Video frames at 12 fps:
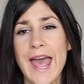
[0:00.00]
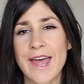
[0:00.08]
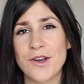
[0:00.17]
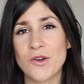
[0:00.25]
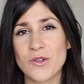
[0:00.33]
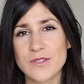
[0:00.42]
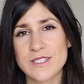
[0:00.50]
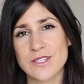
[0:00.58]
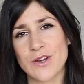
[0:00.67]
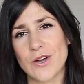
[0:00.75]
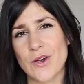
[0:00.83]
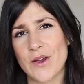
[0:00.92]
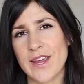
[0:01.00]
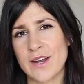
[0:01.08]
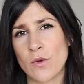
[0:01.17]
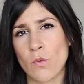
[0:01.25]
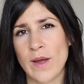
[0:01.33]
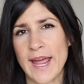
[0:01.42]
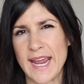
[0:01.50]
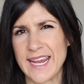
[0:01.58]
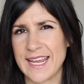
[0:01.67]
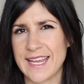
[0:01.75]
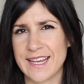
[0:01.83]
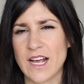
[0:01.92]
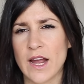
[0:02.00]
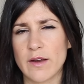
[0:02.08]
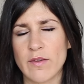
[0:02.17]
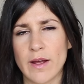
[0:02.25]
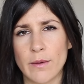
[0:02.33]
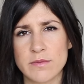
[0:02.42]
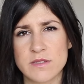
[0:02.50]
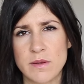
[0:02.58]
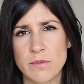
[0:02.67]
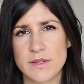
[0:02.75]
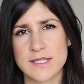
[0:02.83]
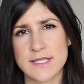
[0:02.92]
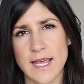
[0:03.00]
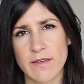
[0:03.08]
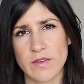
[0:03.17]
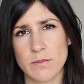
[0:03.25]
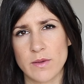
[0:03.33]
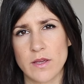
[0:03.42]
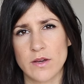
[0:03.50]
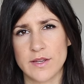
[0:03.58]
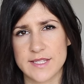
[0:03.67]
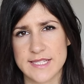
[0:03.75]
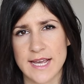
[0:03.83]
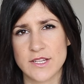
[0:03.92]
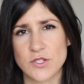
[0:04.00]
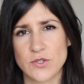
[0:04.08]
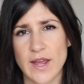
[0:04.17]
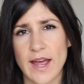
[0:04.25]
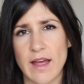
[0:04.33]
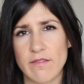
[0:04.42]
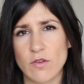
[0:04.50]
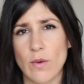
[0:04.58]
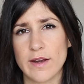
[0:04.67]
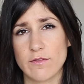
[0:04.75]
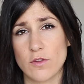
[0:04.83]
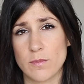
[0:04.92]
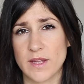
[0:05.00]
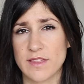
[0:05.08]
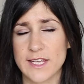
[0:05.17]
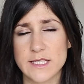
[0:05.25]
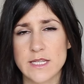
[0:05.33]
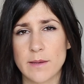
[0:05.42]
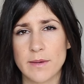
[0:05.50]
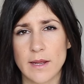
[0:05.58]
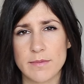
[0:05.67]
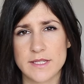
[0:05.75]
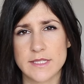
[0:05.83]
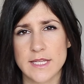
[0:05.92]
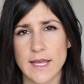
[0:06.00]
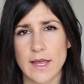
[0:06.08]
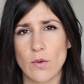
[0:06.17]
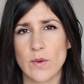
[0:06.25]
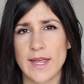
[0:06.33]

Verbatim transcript: and also in a way, it kind of helps me with saving because I do have quite a few big things coming up this year.